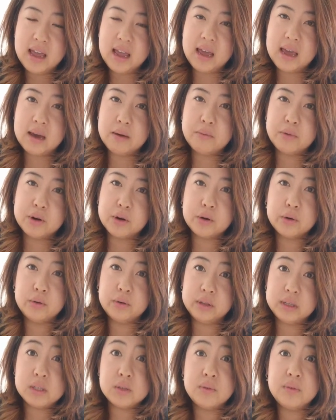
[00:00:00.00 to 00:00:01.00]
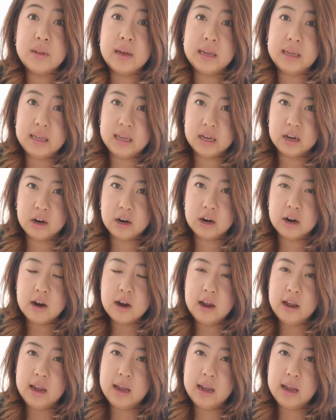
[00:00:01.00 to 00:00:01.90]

and what your goal is for that year.